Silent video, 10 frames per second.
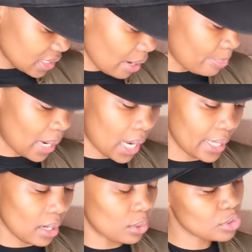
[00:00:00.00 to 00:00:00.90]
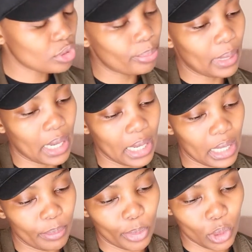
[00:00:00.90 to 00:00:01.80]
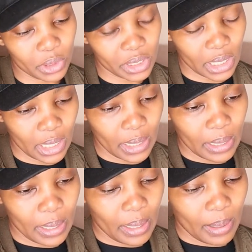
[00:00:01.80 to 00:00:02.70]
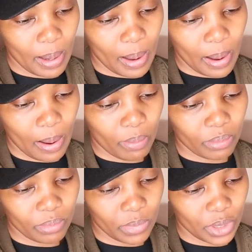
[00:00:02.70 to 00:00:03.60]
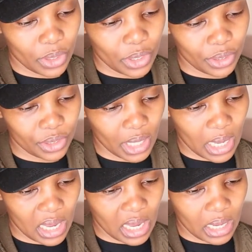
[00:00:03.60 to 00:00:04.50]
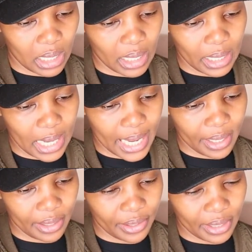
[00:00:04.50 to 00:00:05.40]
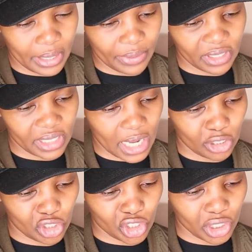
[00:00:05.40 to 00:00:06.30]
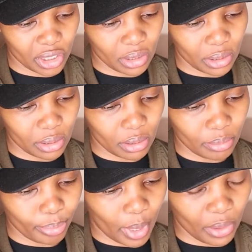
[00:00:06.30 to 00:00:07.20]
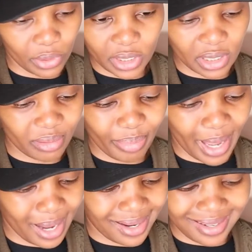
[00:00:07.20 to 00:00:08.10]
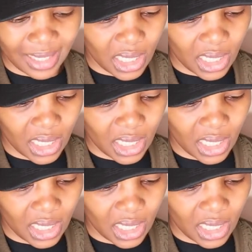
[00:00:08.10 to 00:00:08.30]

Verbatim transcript: did I buy I also buy, bought um, this uh, length uh, retention biotin pack